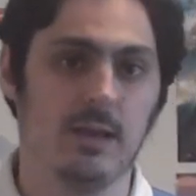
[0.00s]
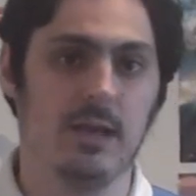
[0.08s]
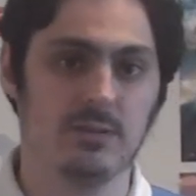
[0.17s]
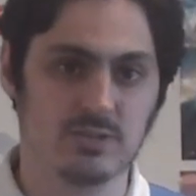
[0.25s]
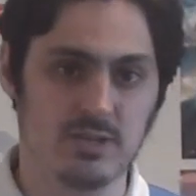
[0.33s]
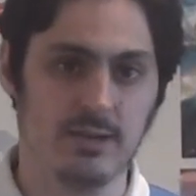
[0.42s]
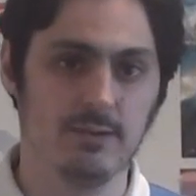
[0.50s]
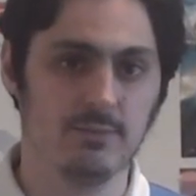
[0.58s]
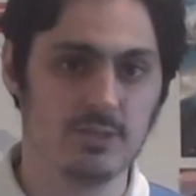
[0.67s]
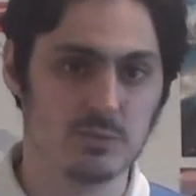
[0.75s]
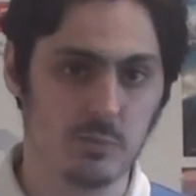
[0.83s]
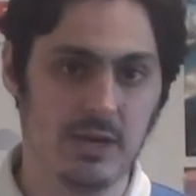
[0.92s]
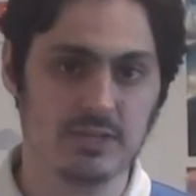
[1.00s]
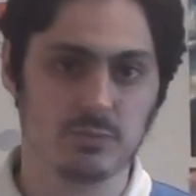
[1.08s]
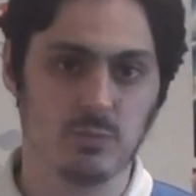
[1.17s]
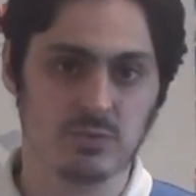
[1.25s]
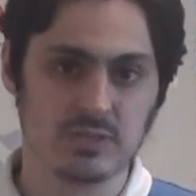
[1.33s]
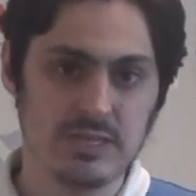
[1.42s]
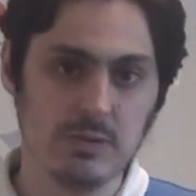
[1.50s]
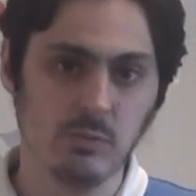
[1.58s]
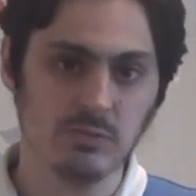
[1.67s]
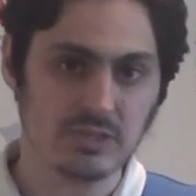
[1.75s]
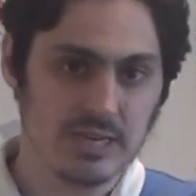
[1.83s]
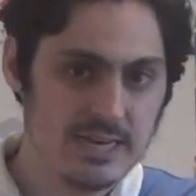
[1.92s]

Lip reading: Outside of these possible sequels,